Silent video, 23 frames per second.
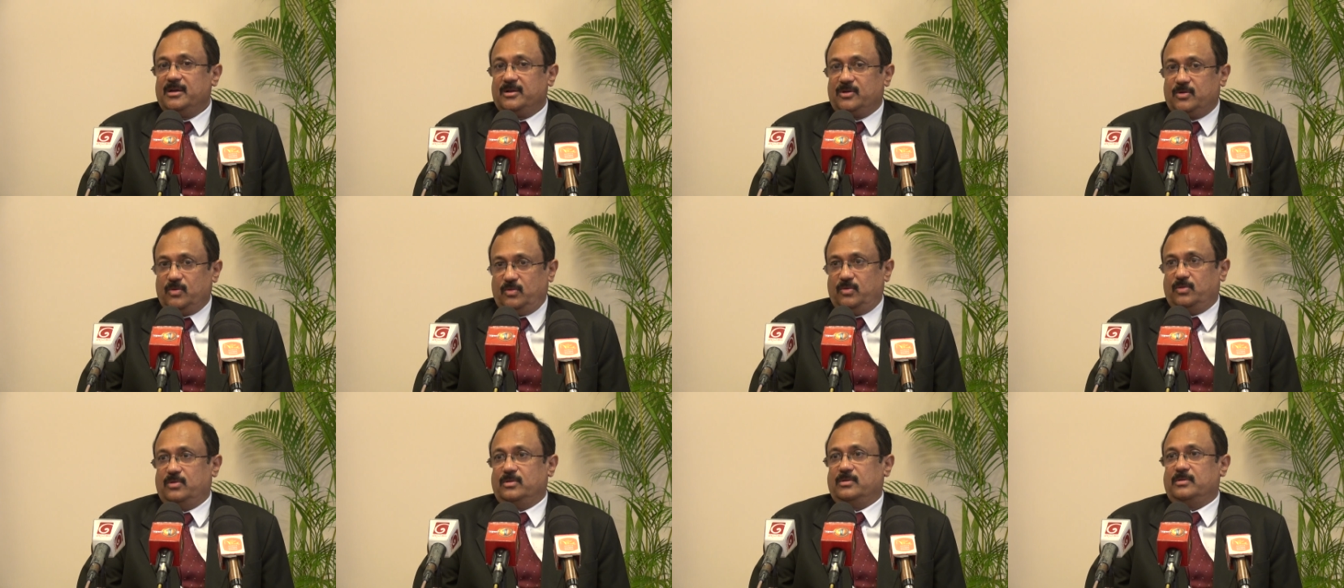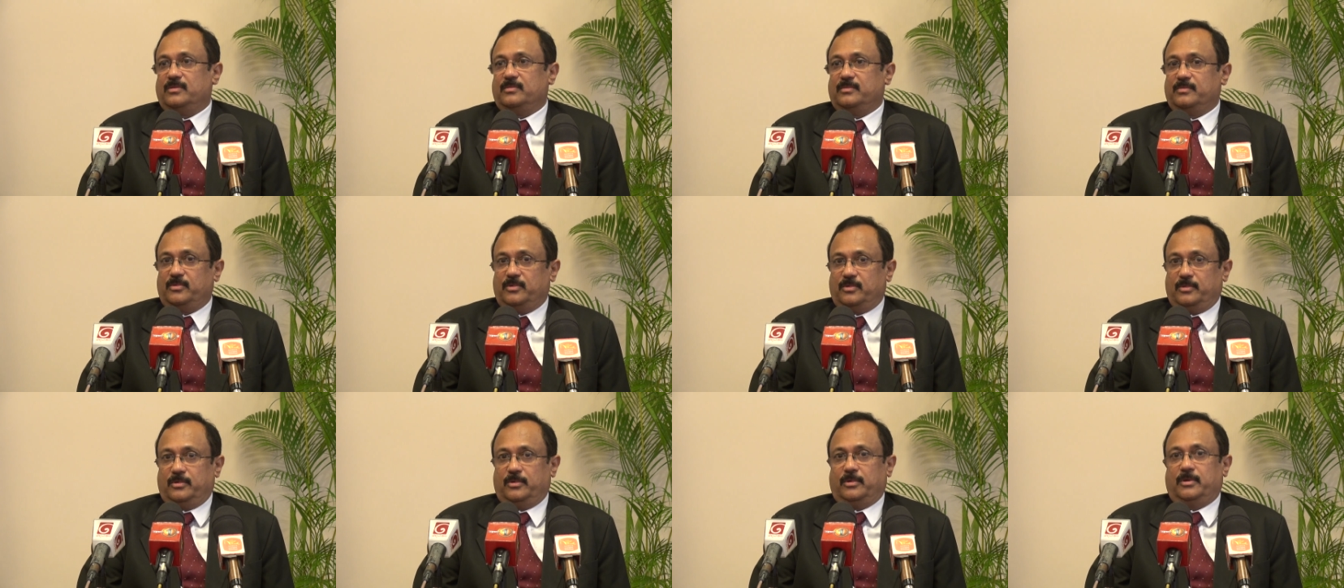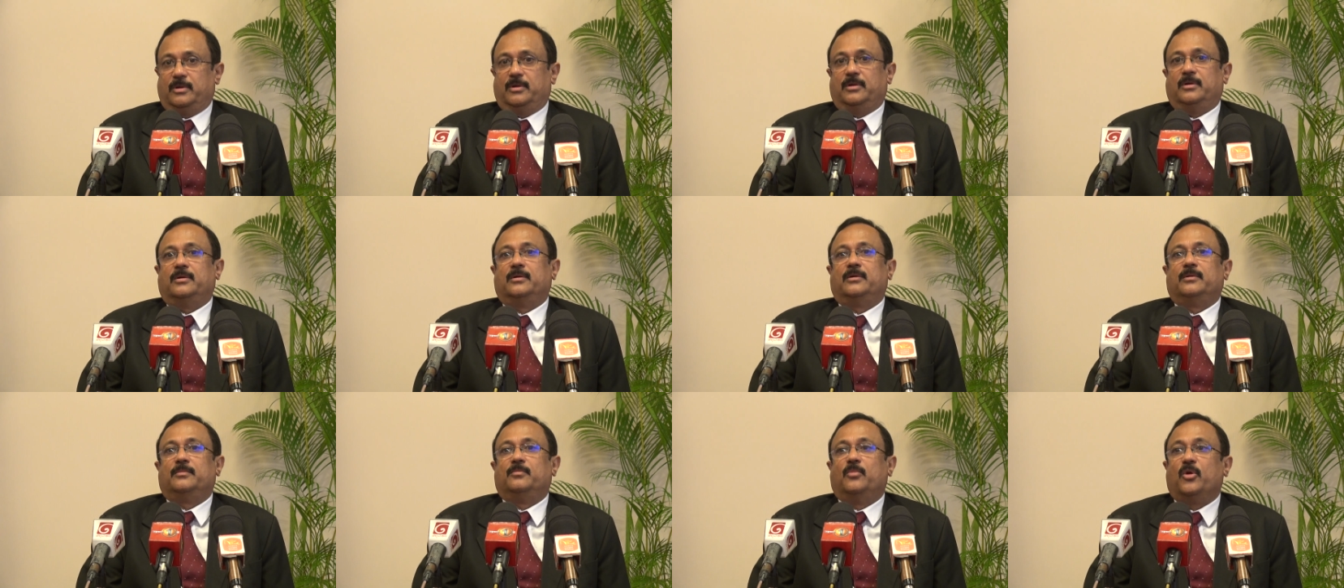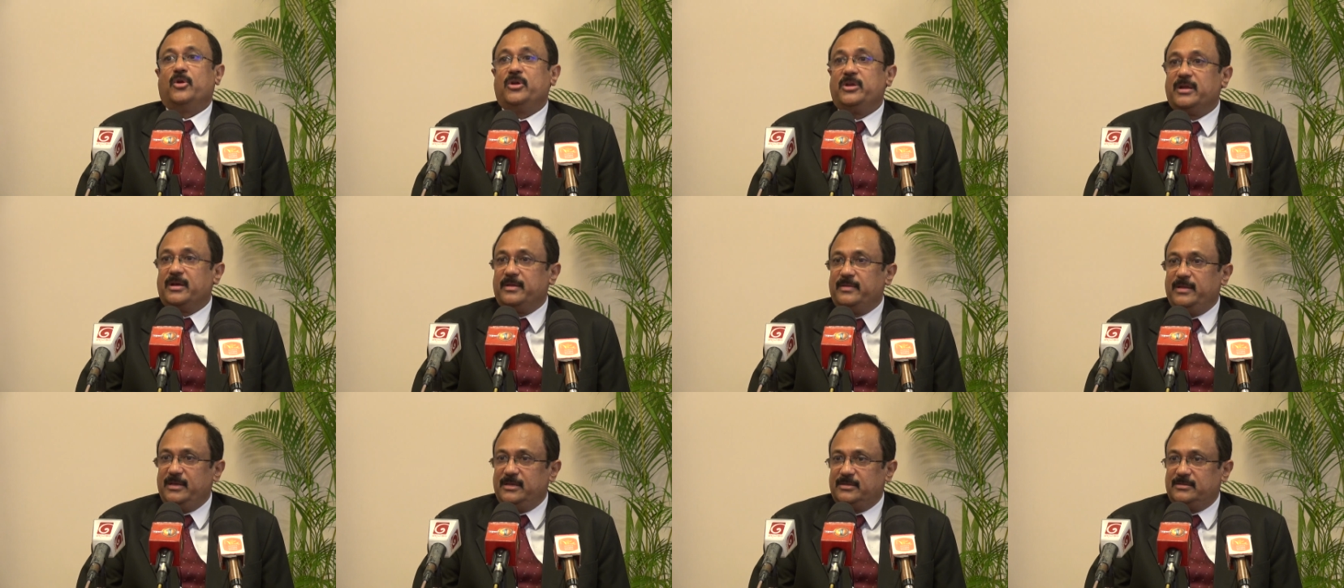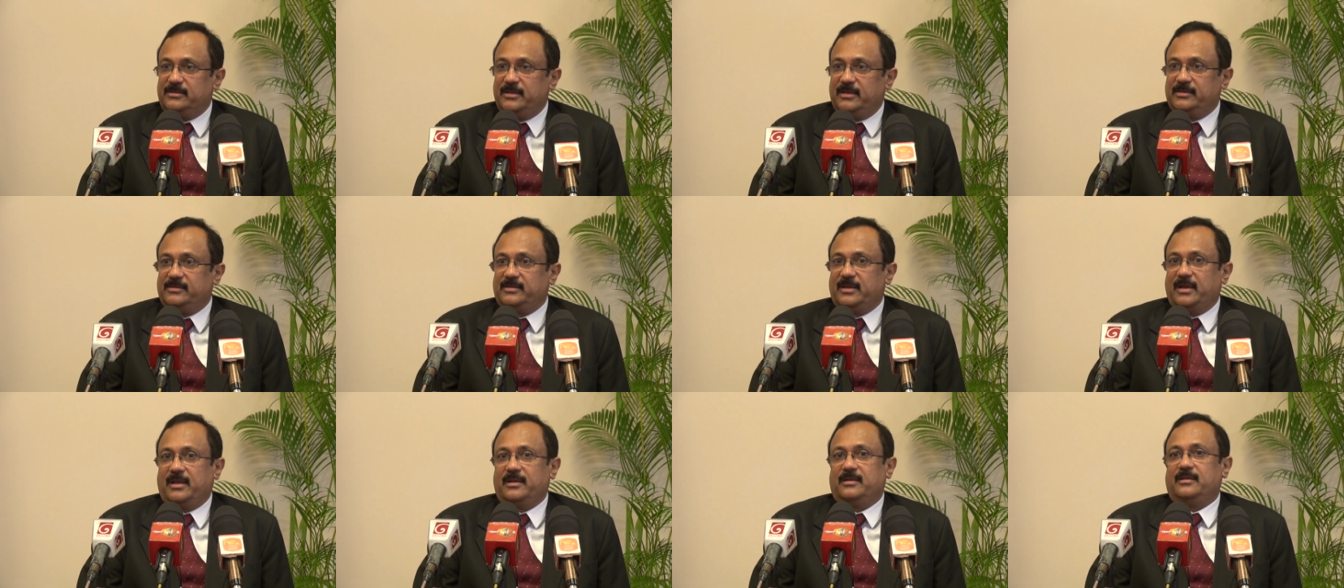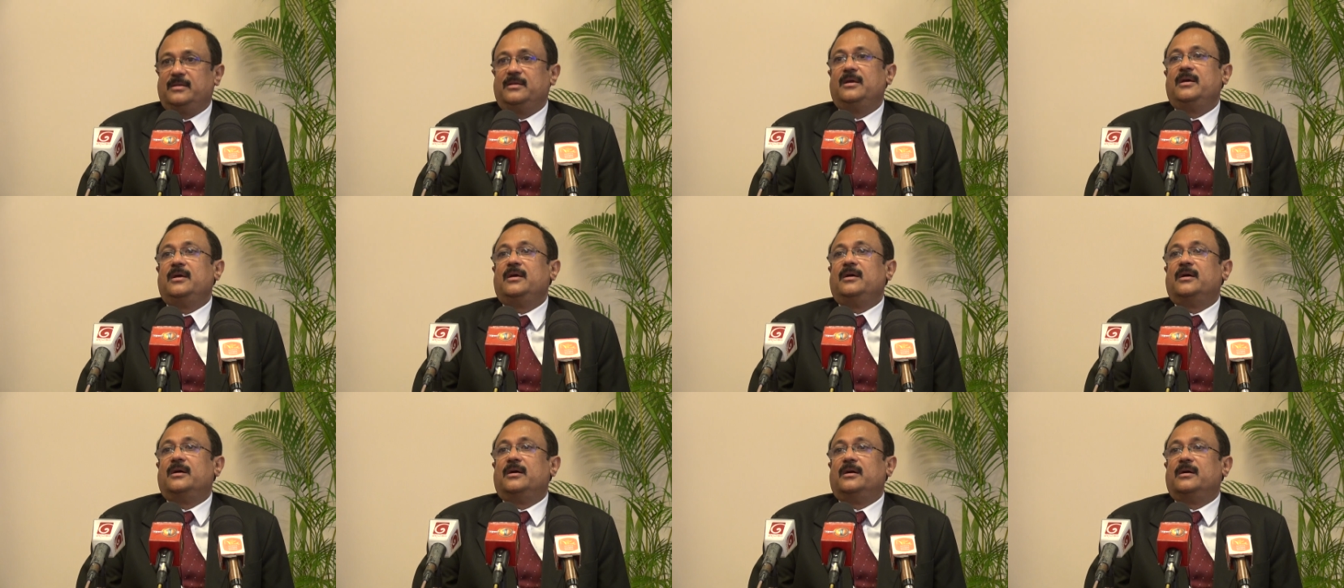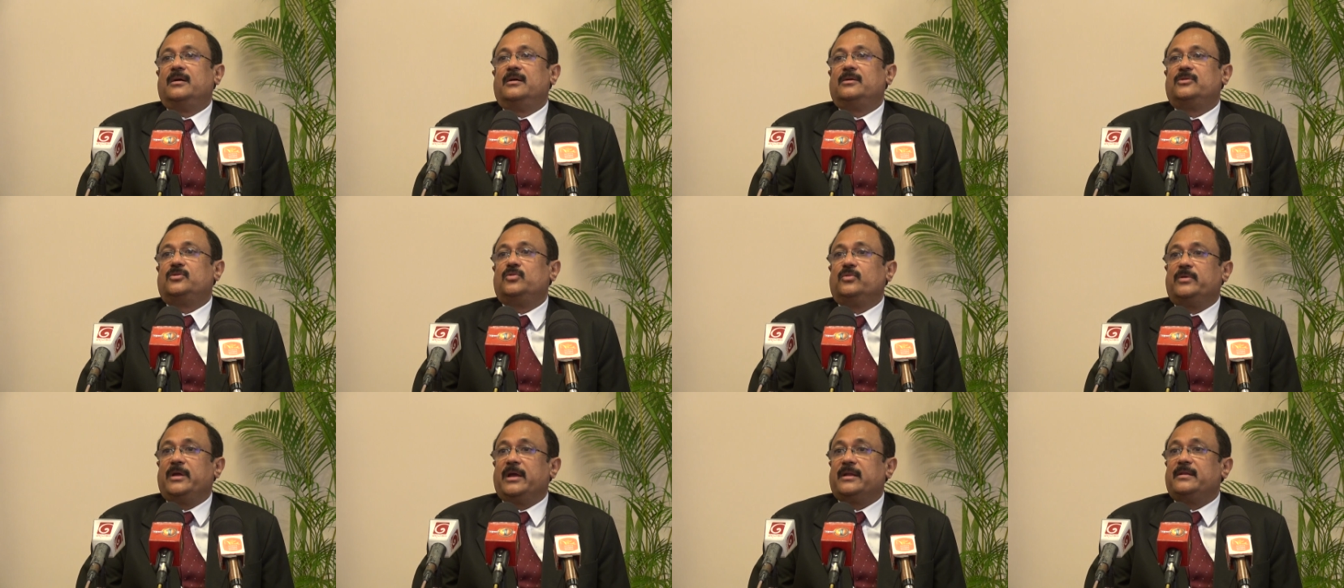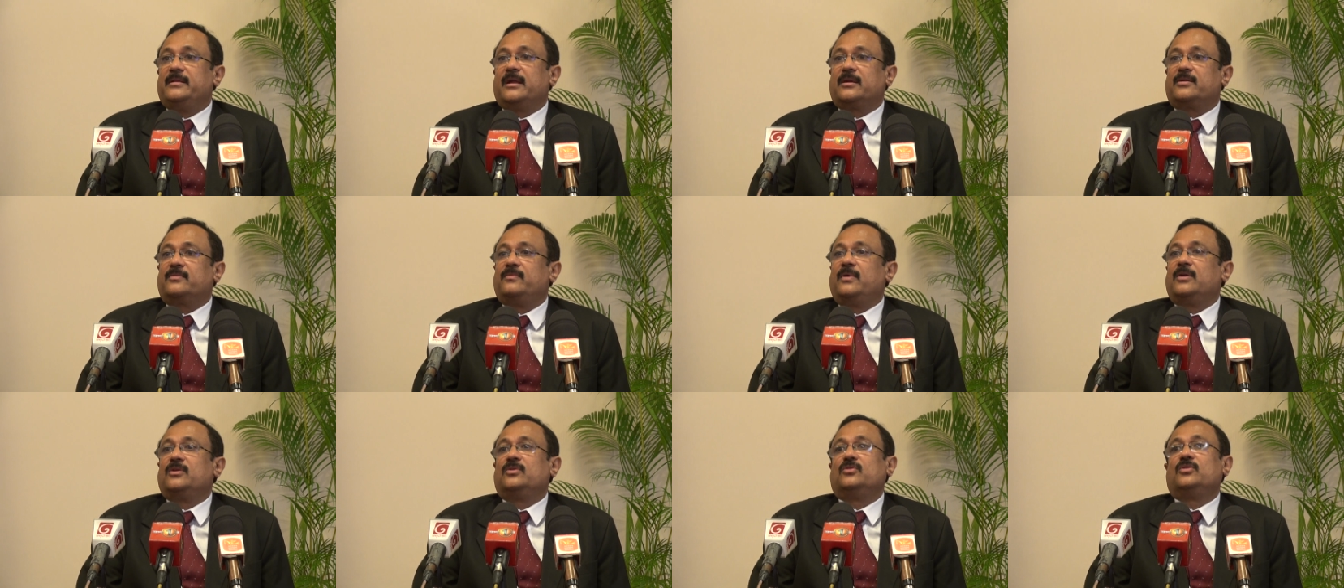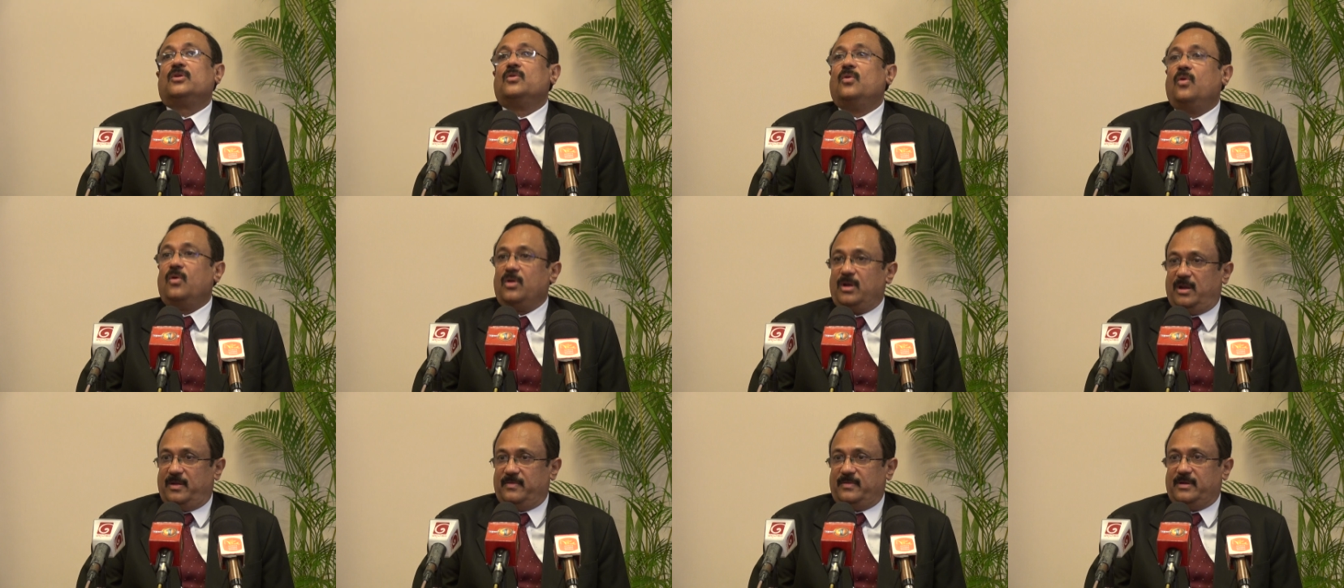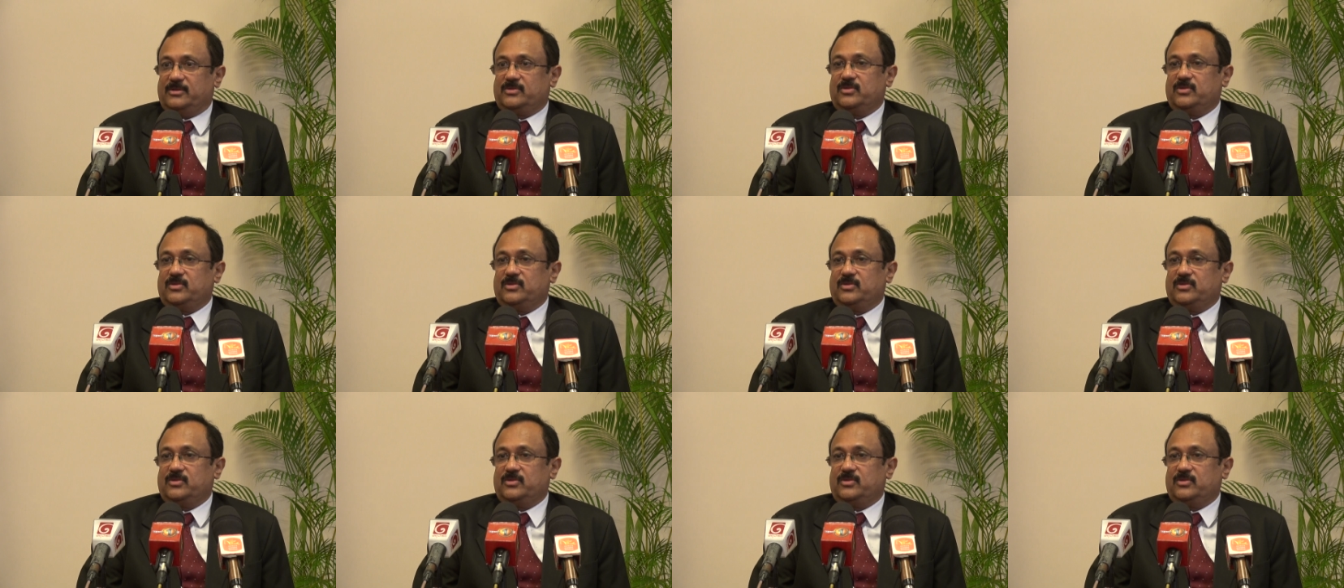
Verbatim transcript: to uh, monitor these things and uh, to get that one to the goal level.